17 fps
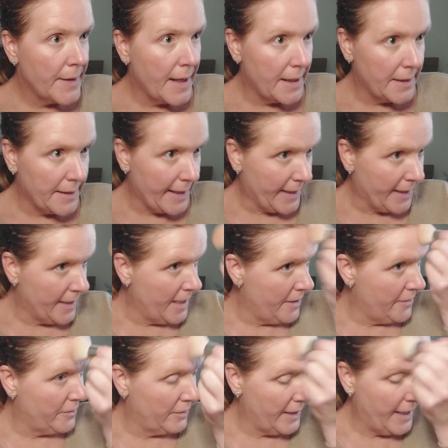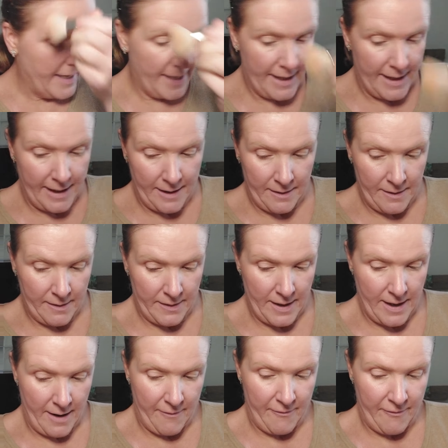And like another lady
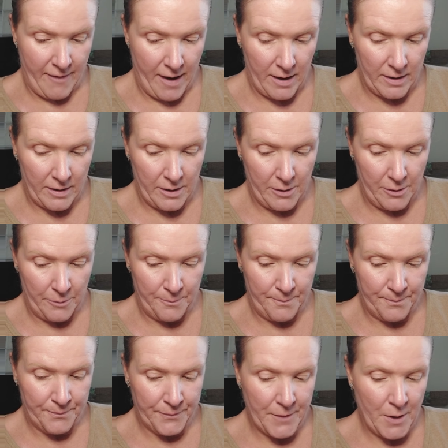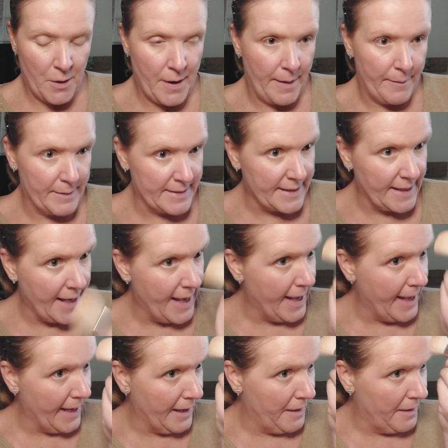that I follow, her name is
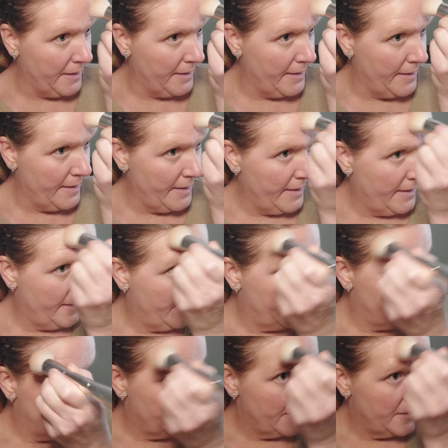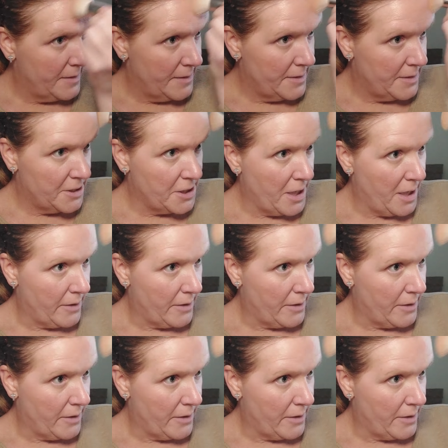Kate, she